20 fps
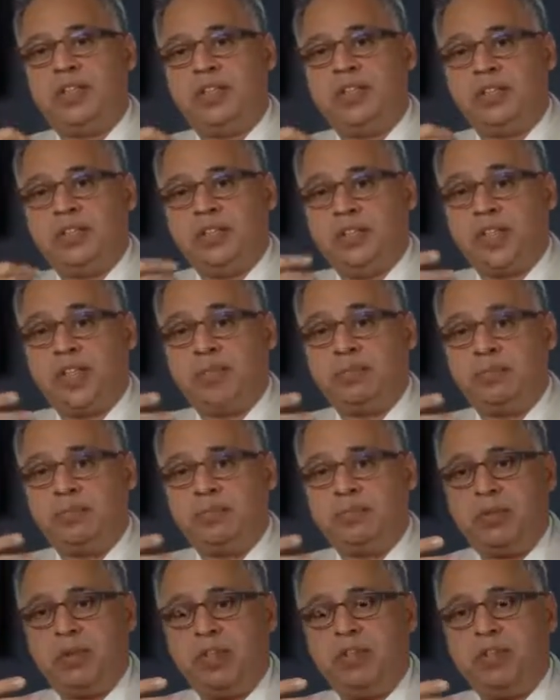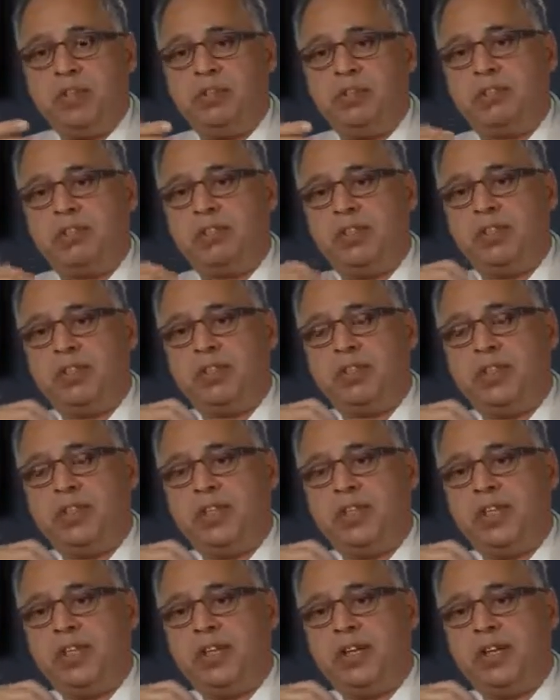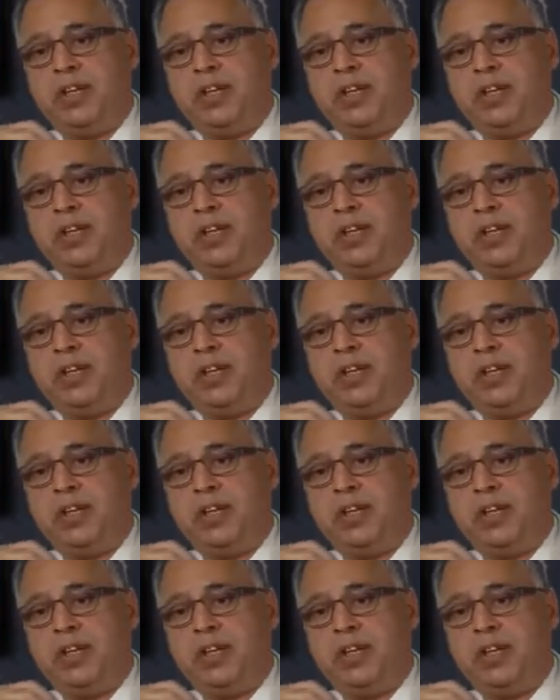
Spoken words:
certain types of brain tumor surgery,